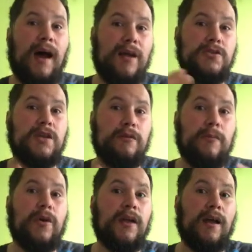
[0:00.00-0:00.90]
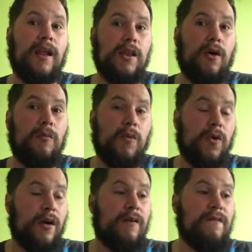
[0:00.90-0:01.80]
I'll start burning a lot
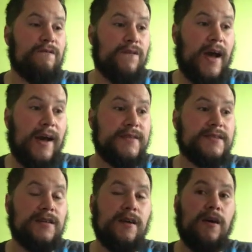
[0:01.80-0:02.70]
more fat,